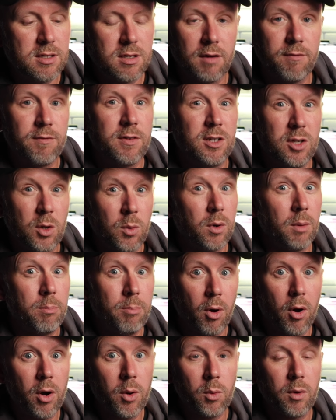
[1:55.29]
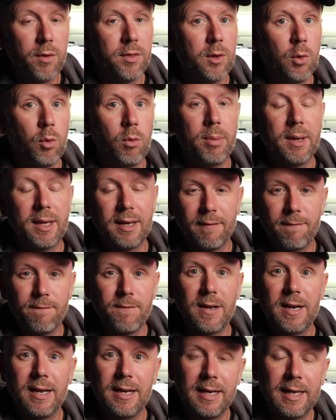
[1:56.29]
So if you do want to buy one, there will be an
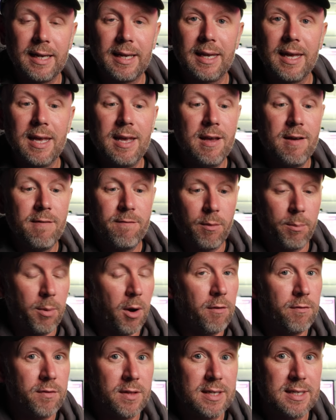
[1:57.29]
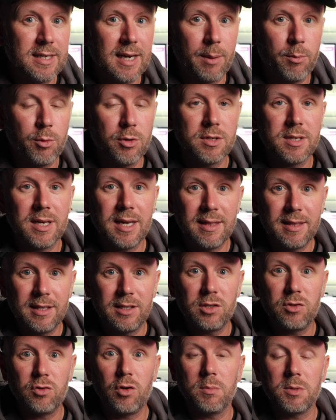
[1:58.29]
affiliate link for both of these cameras in the
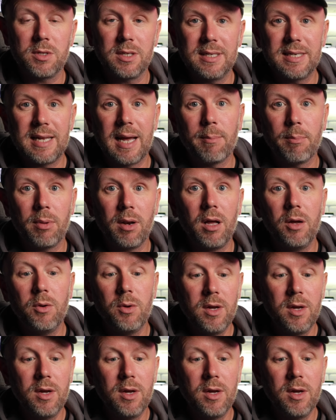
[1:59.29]
description down below.